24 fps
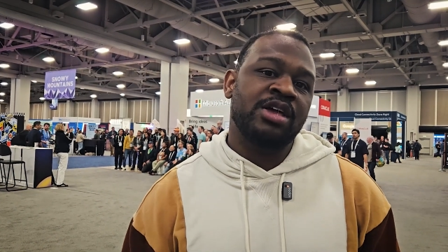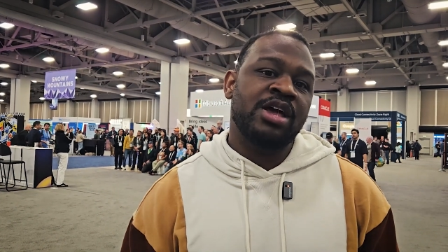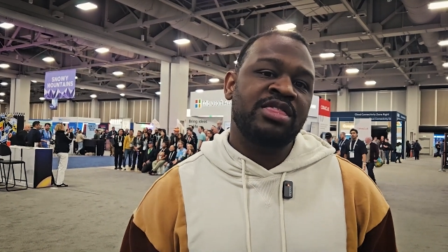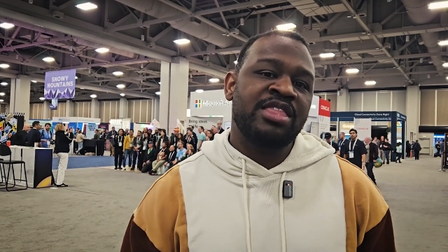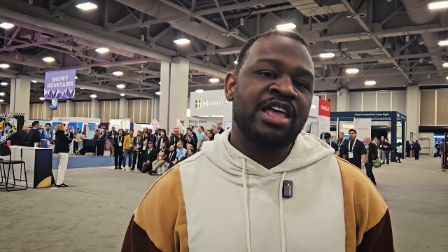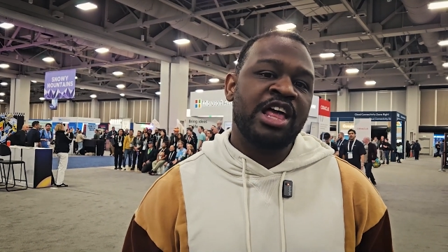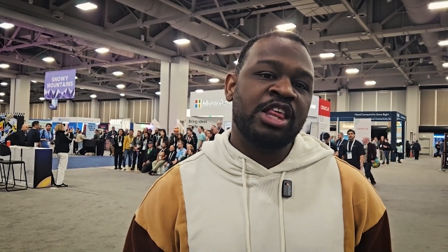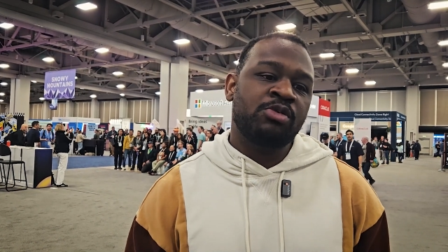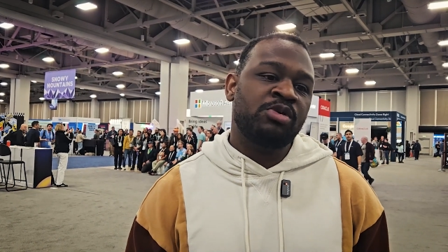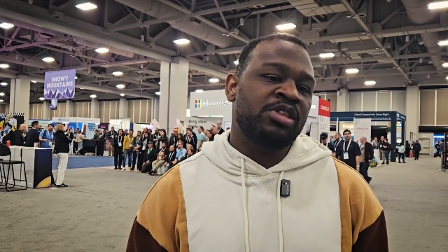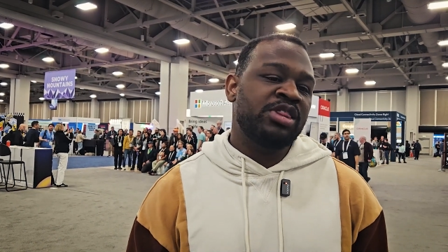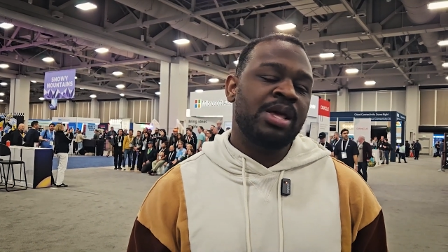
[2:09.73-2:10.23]
And
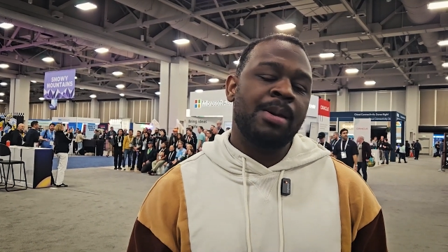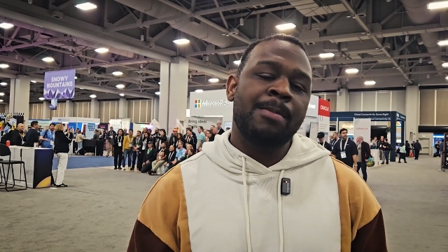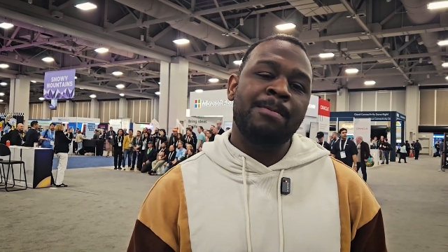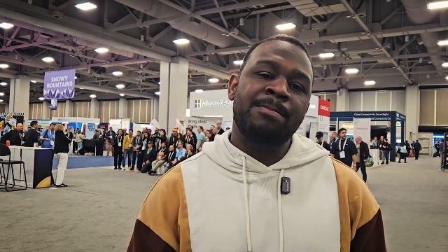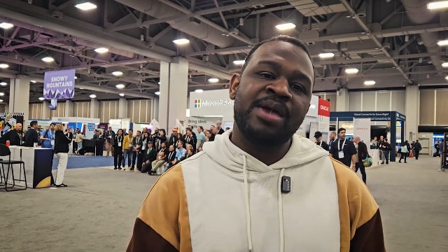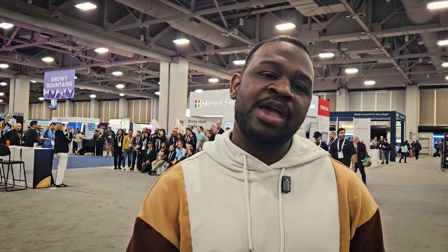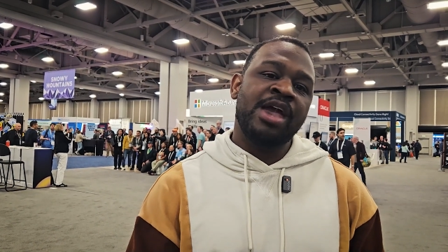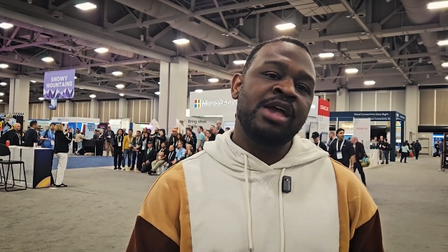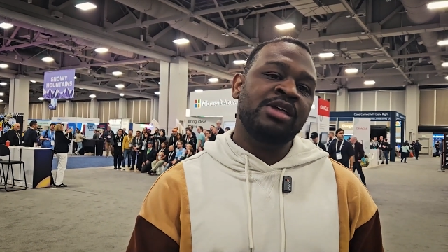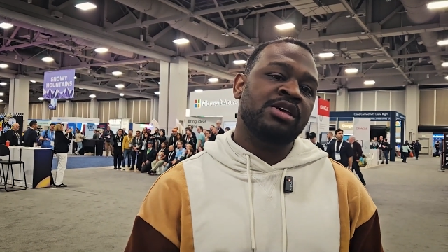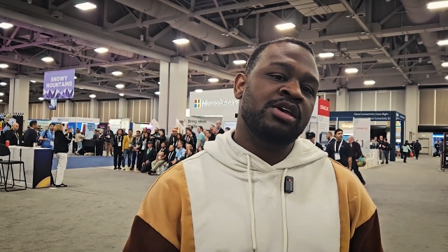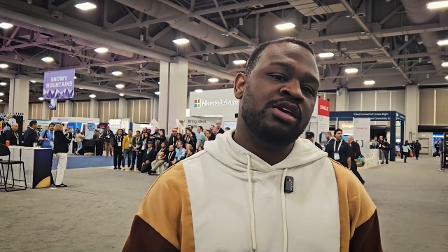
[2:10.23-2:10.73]
that's one of the
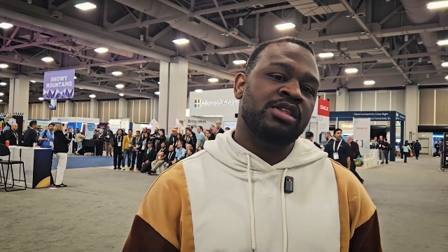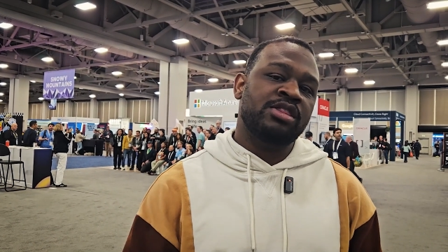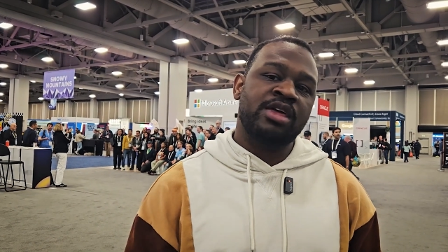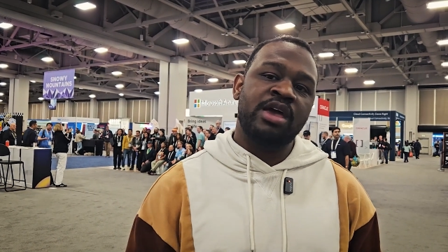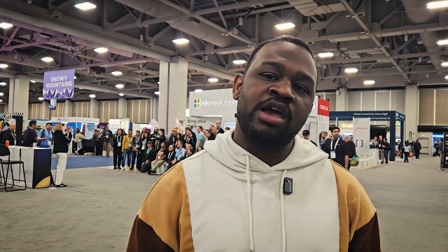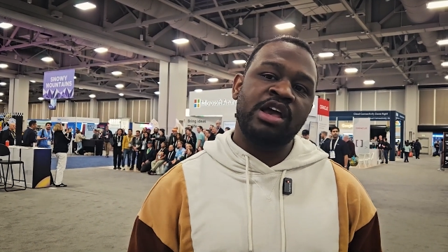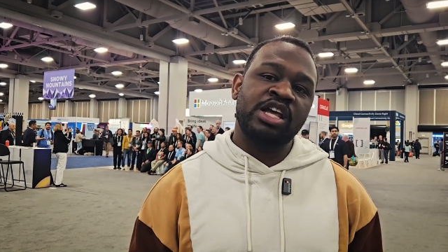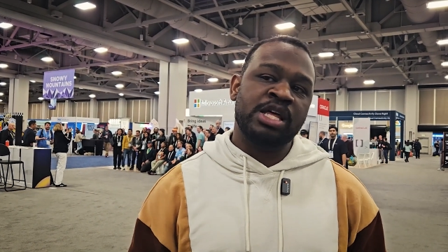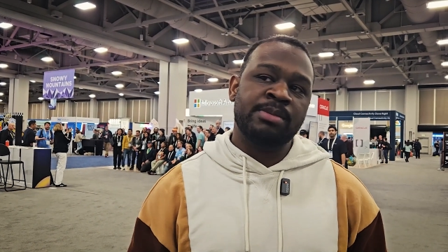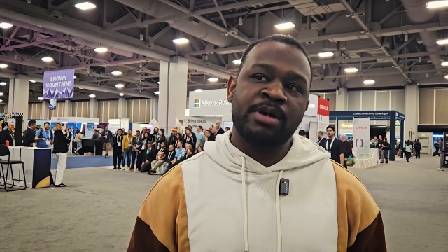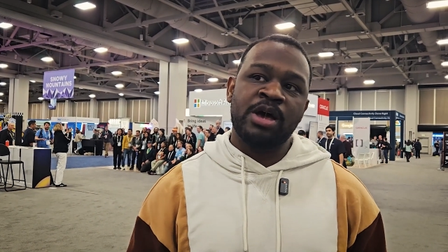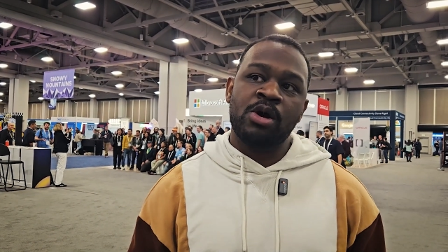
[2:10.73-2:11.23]
amazing
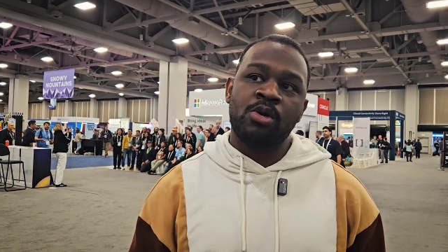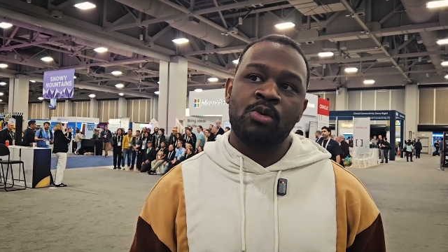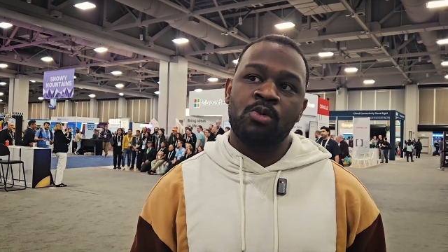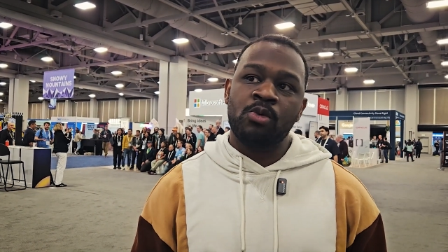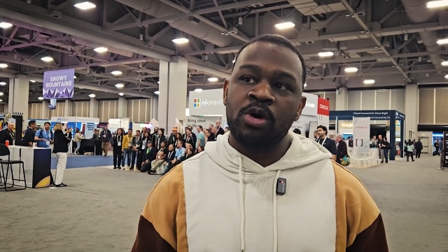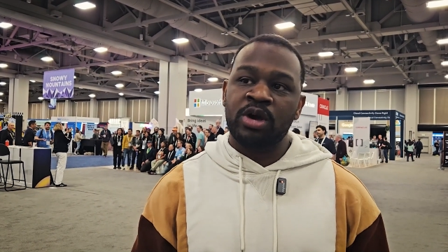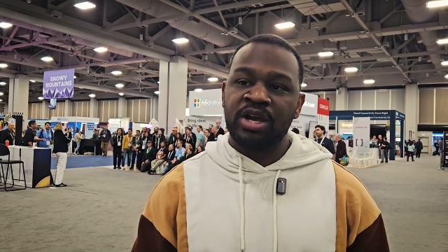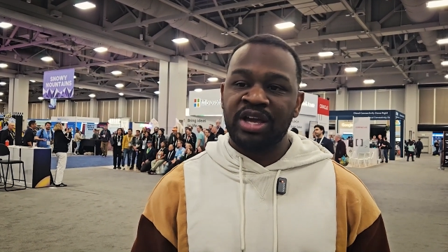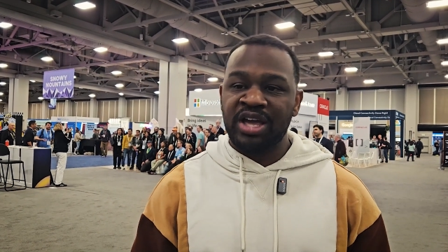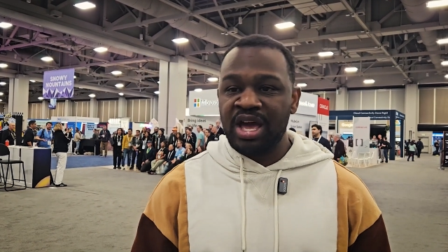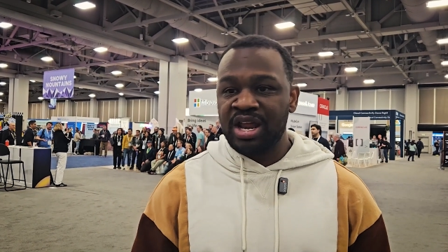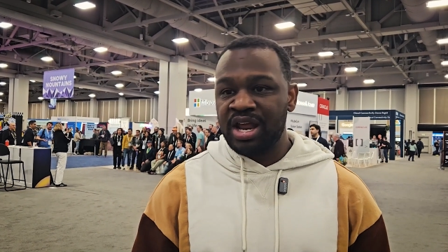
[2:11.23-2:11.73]
things about
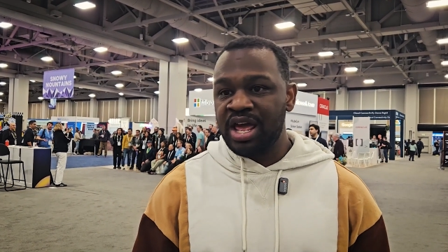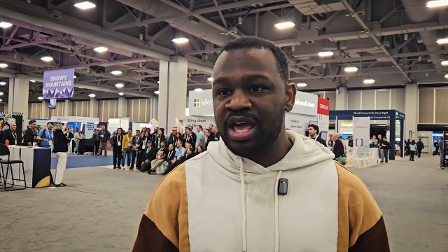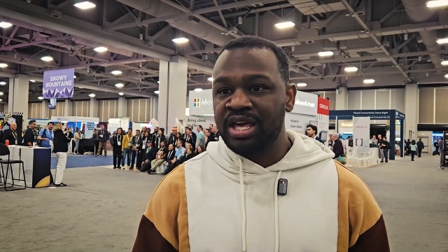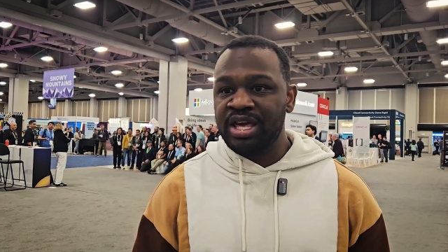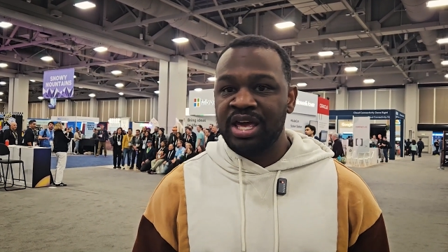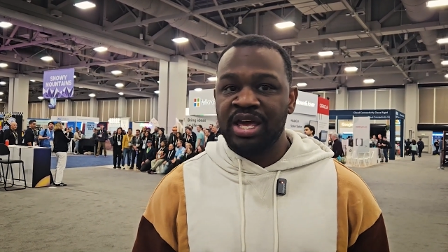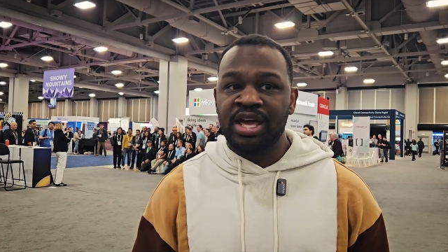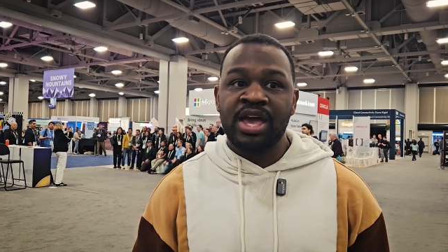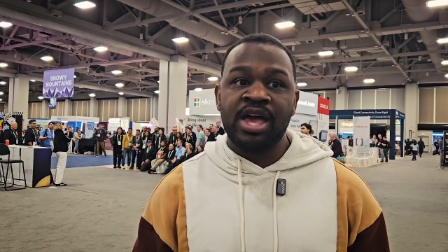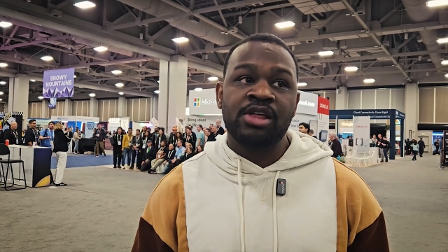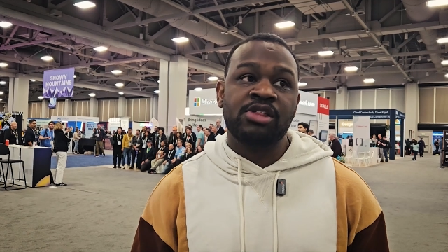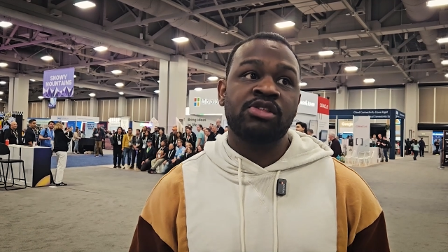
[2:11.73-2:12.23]
working at
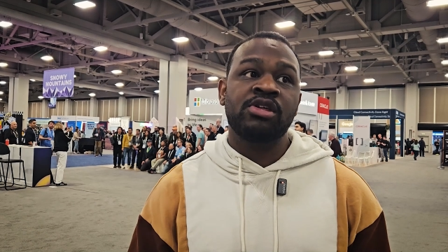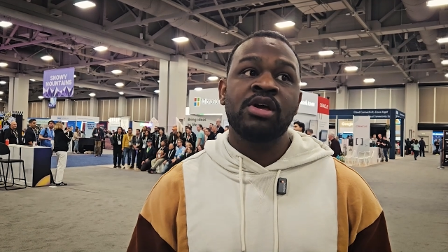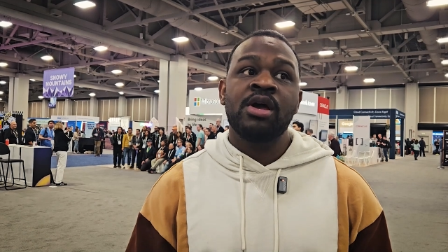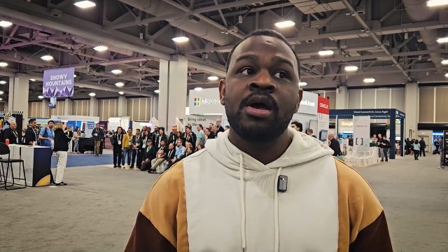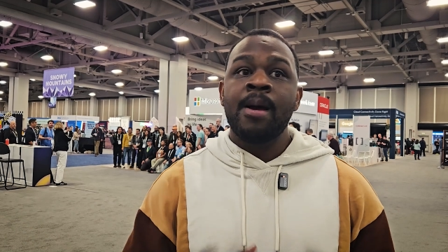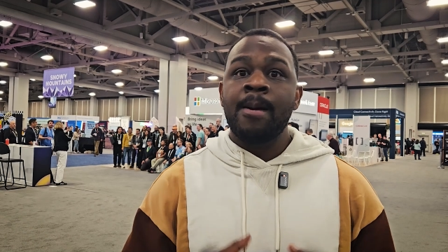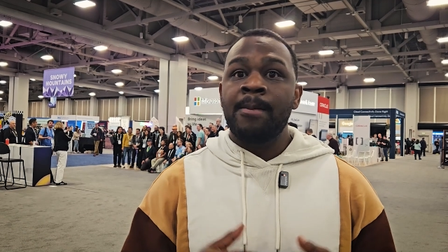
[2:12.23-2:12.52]
AKS,